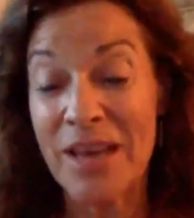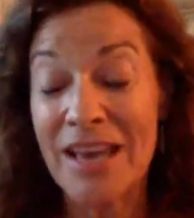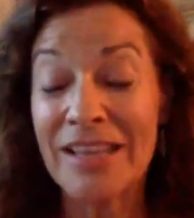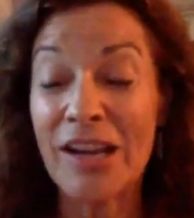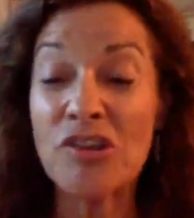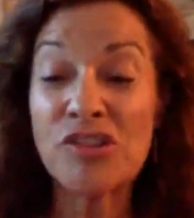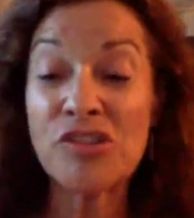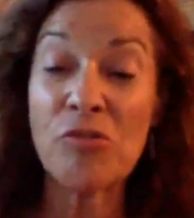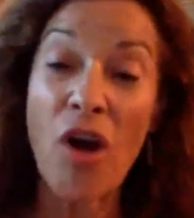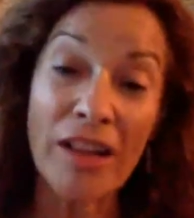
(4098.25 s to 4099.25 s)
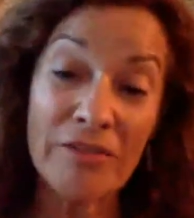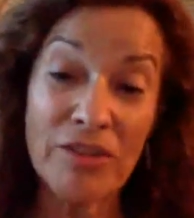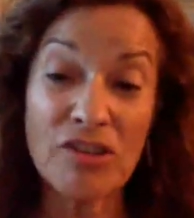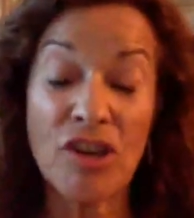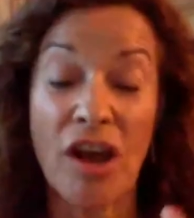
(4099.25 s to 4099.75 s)
It goes through all of your
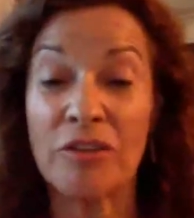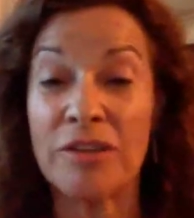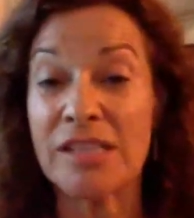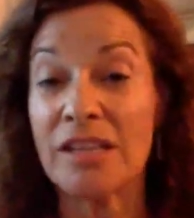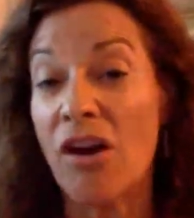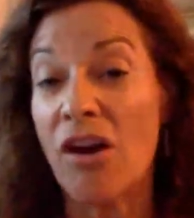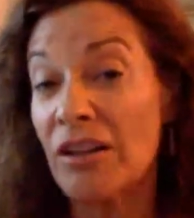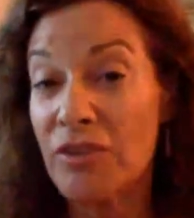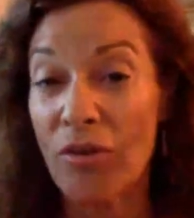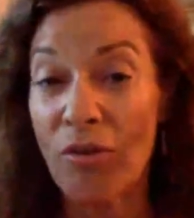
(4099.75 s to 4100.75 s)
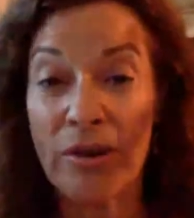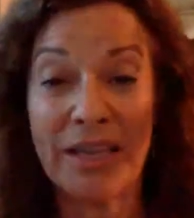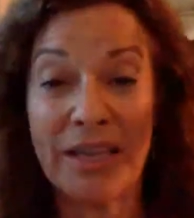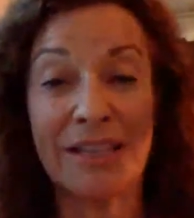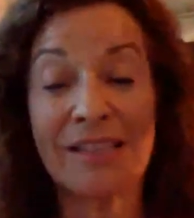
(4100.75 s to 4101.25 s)
chakras and all of your
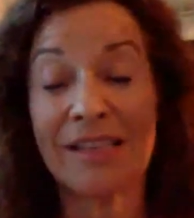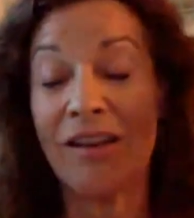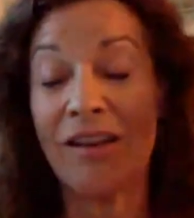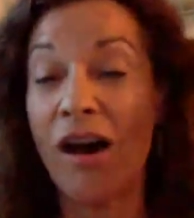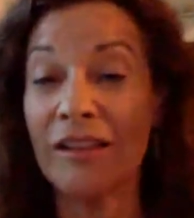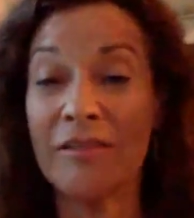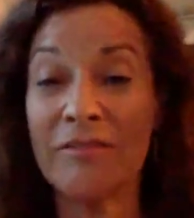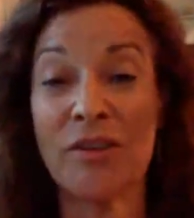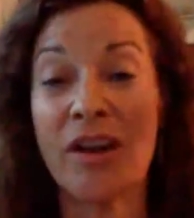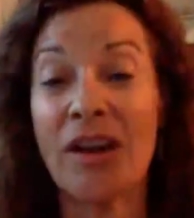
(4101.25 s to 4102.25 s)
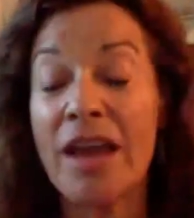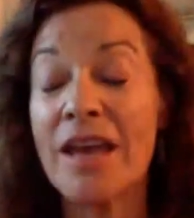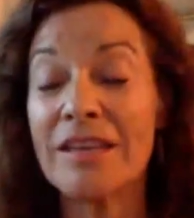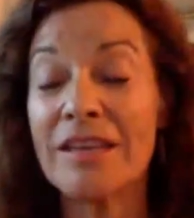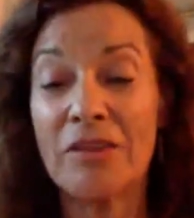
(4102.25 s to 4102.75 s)
organs and all of your,
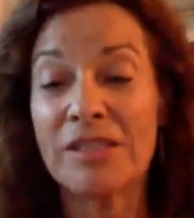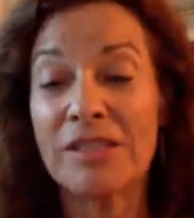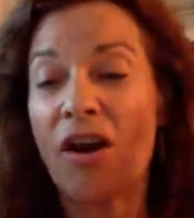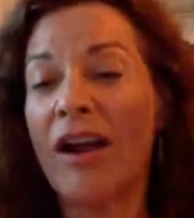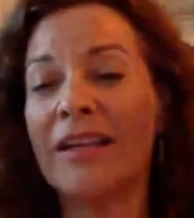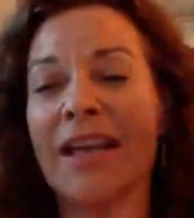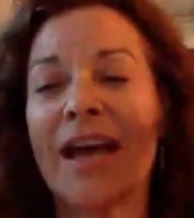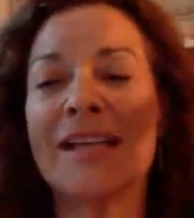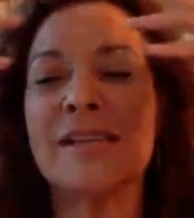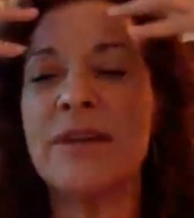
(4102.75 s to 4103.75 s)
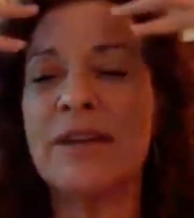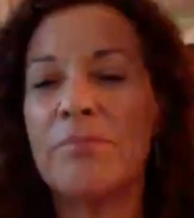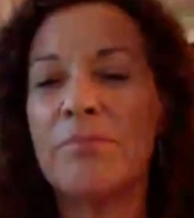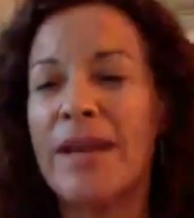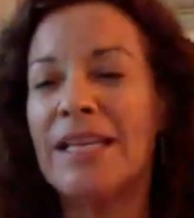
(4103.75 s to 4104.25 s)
it's a heartgasm and a
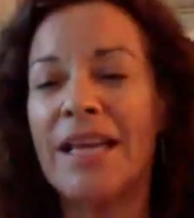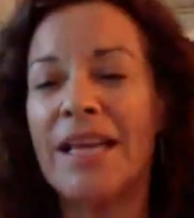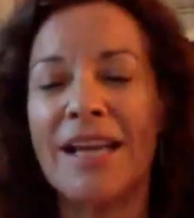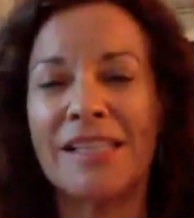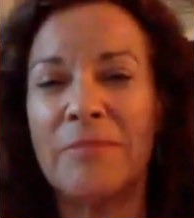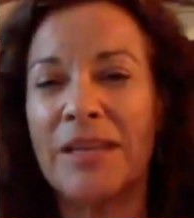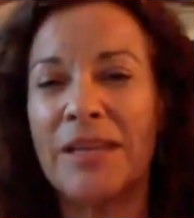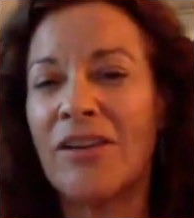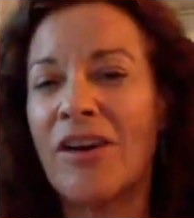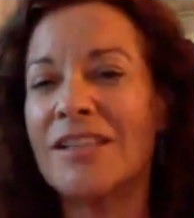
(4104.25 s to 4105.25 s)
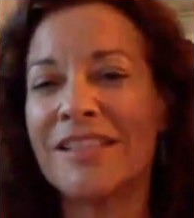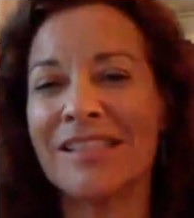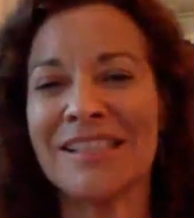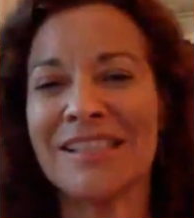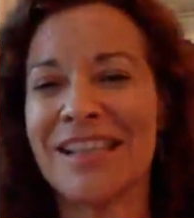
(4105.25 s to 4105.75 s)
braingasm and a
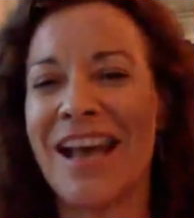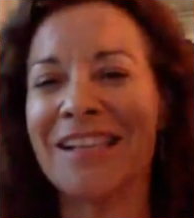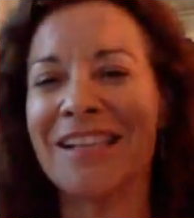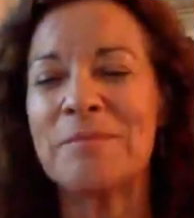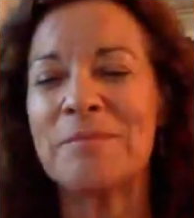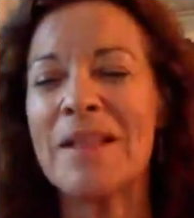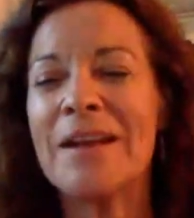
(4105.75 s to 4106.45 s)
consciousnessgasm.